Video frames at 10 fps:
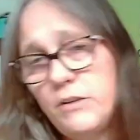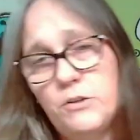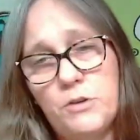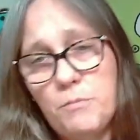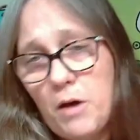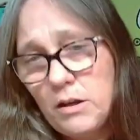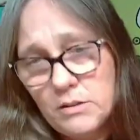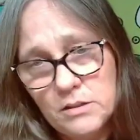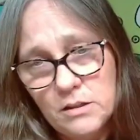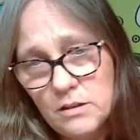duty
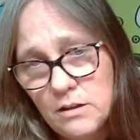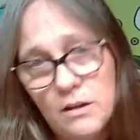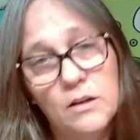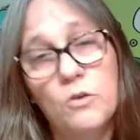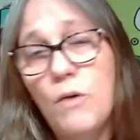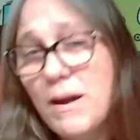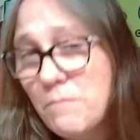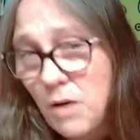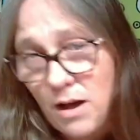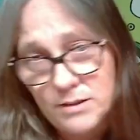box,
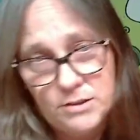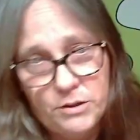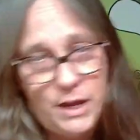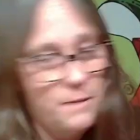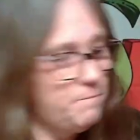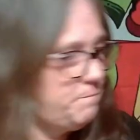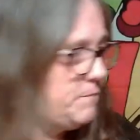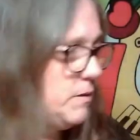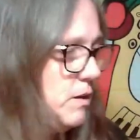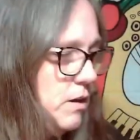great box, okay?
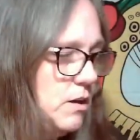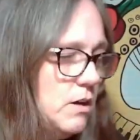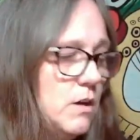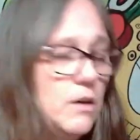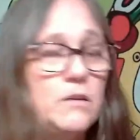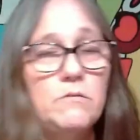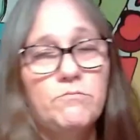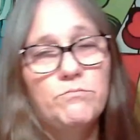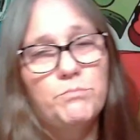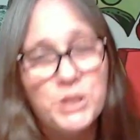
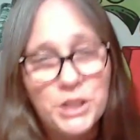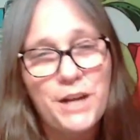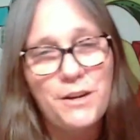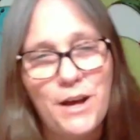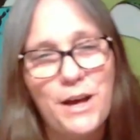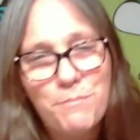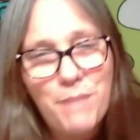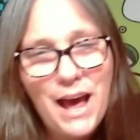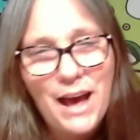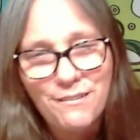But you gotta know how to
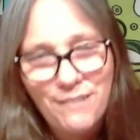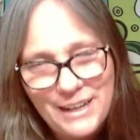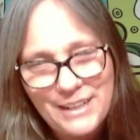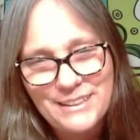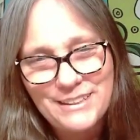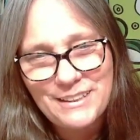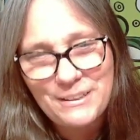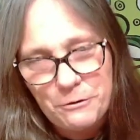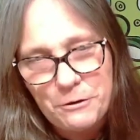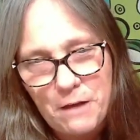pack, right?
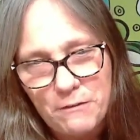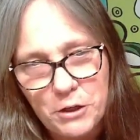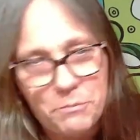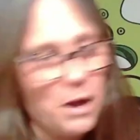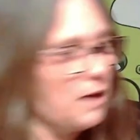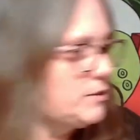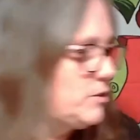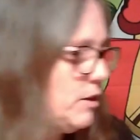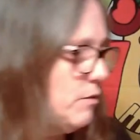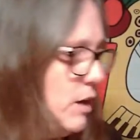In order to have a good box.
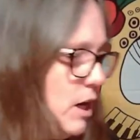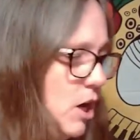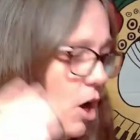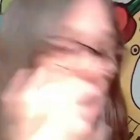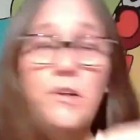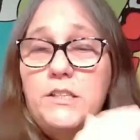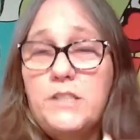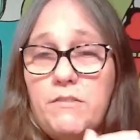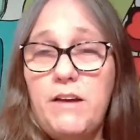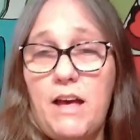So all the
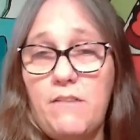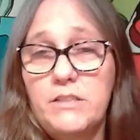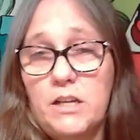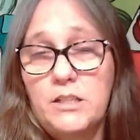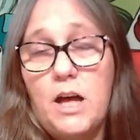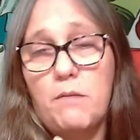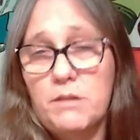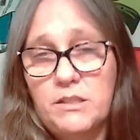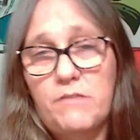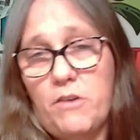stuff I have is on top
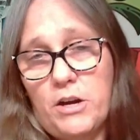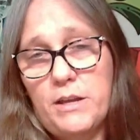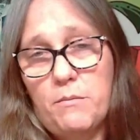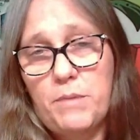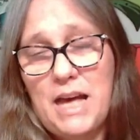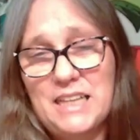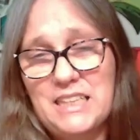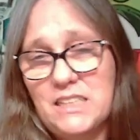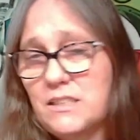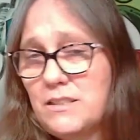because I've already unpacked
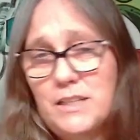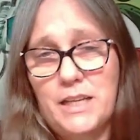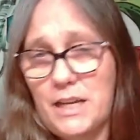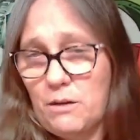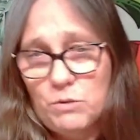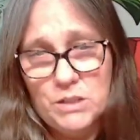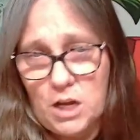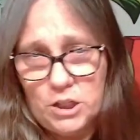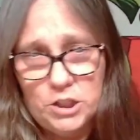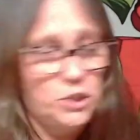this because again, I was
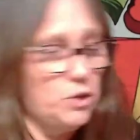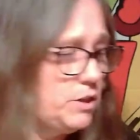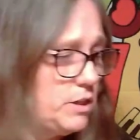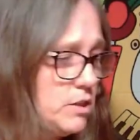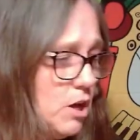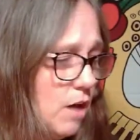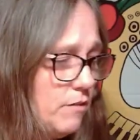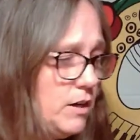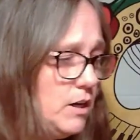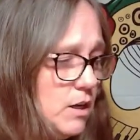not gonna show this off.
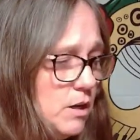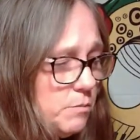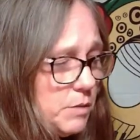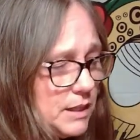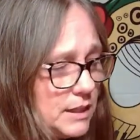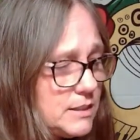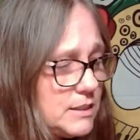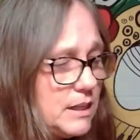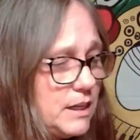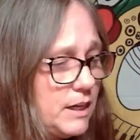But let's
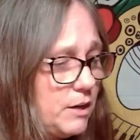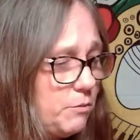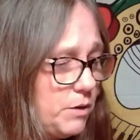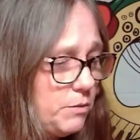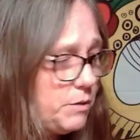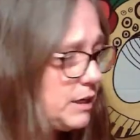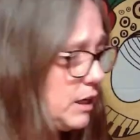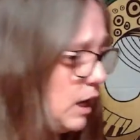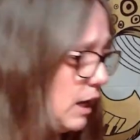see here, what do we got?